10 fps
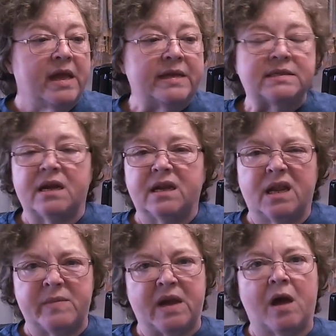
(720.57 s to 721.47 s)
It's not going to
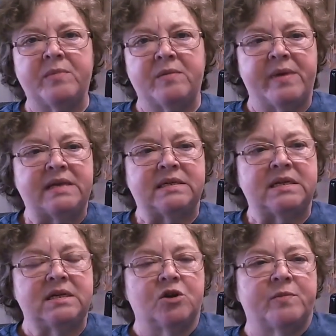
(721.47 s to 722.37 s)
let me copy and paste it
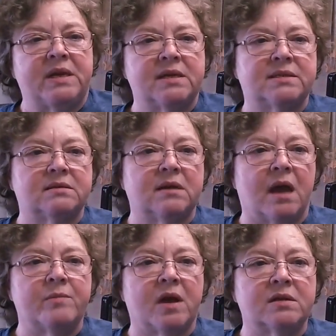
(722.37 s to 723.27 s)
in here because
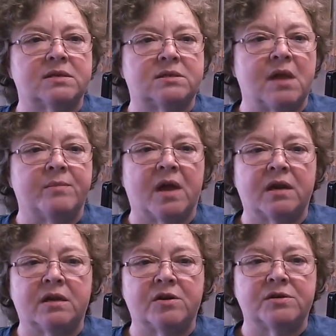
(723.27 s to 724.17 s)
I'm not
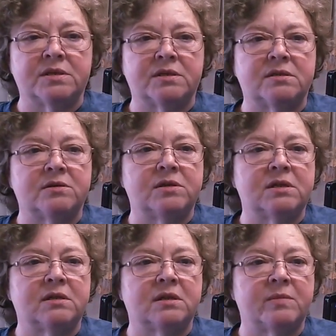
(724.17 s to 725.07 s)
in here as a
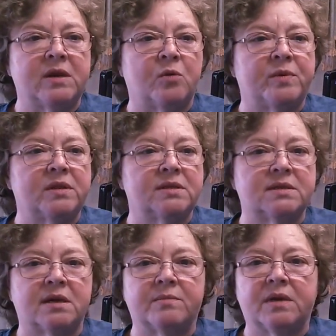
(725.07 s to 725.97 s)
student. Let me open this
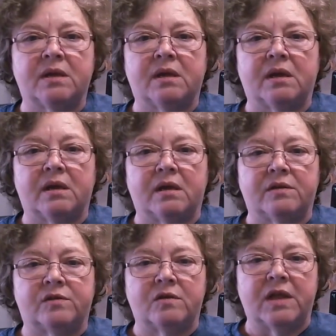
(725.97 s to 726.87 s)
up
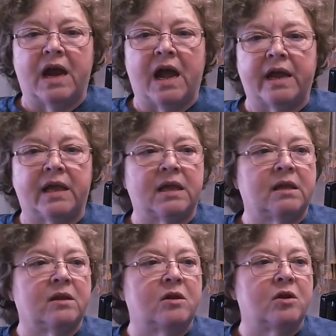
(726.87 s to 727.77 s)
so that I
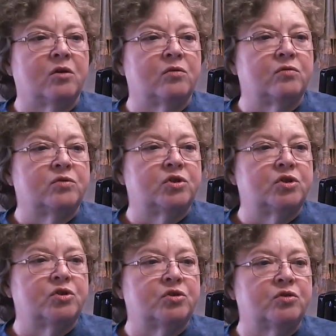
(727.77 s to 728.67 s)
can go
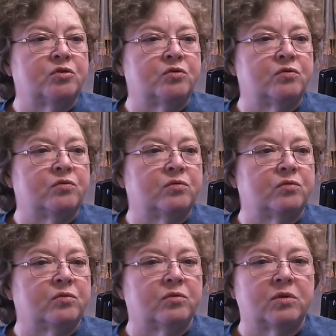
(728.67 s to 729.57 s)
to
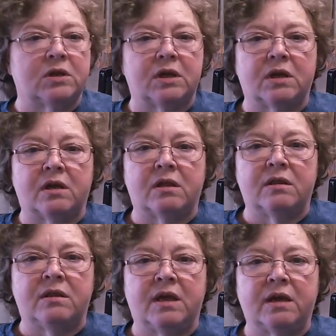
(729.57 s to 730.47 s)

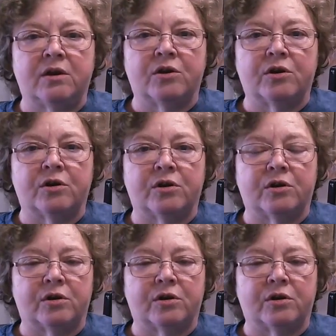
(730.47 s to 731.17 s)
there